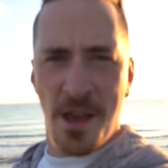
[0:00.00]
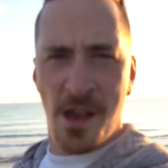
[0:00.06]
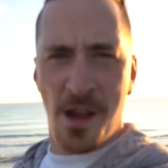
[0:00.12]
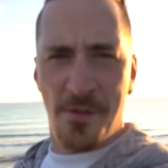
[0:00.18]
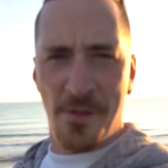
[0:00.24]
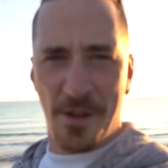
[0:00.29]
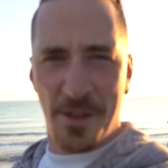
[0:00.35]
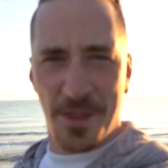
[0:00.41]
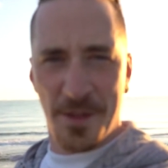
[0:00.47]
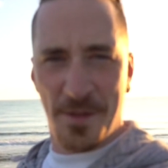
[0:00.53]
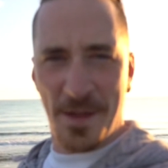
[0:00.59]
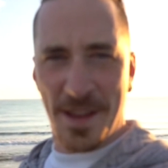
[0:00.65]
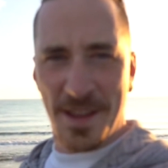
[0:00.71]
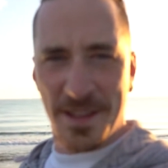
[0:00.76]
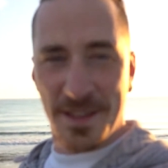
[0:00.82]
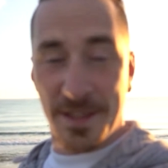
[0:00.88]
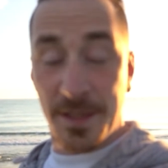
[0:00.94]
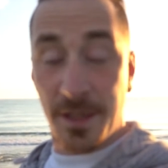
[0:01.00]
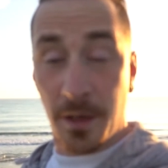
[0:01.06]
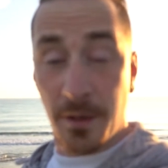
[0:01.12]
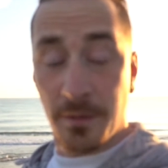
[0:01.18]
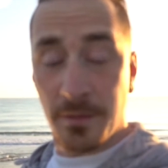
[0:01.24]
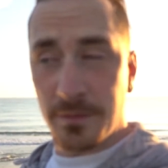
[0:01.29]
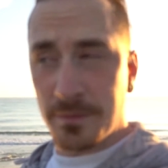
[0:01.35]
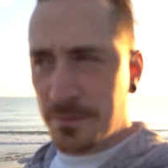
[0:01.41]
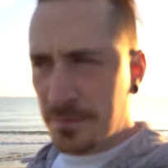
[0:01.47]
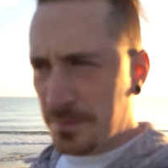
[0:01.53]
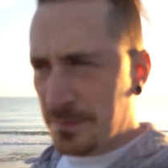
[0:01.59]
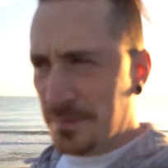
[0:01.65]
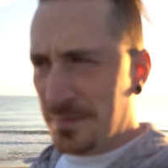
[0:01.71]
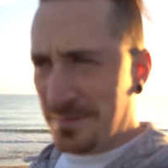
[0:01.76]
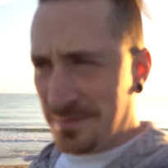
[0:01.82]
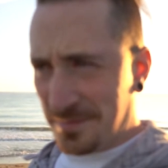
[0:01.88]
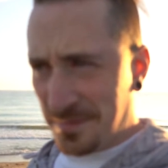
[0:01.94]
around the van. So,
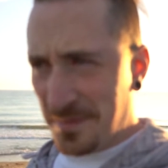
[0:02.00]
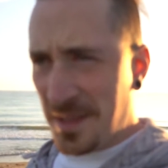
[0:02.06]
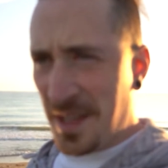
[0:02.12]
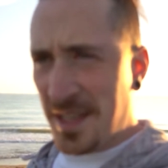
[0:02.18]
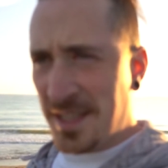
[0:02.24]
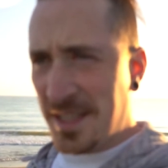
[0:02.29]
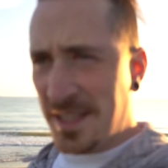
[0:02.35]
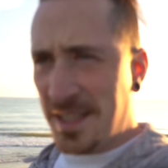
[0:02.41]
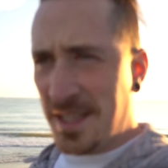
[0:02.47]
as it's